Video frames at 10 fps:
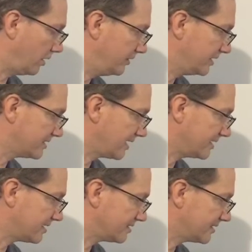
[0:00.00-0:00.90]
It's,
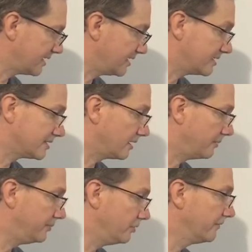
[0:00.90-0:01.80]
as I said, it is a
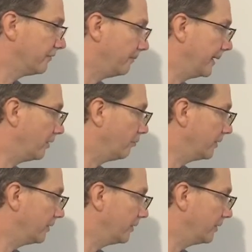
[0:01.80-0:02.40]
beautiful mount.